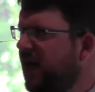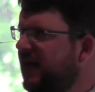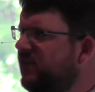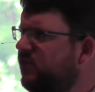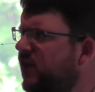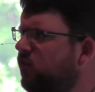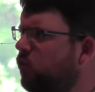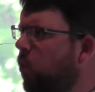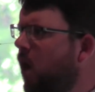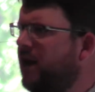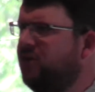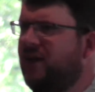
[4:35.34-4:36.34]
And he says,
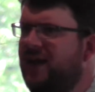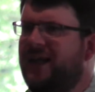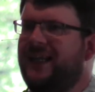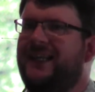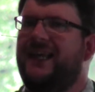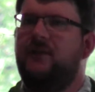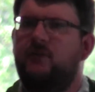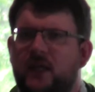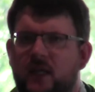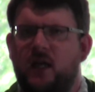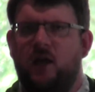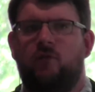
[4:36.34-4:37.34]
what?
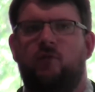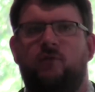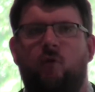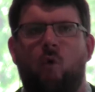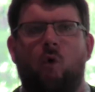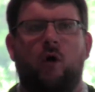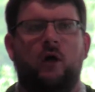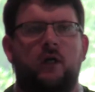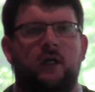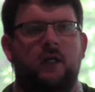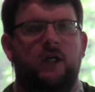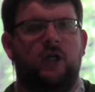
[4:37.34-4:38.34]
Given for
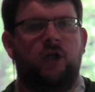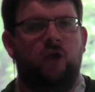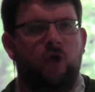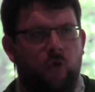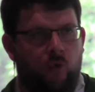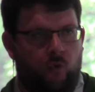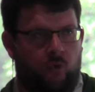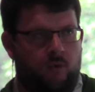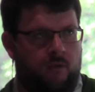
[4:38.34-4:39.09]
you.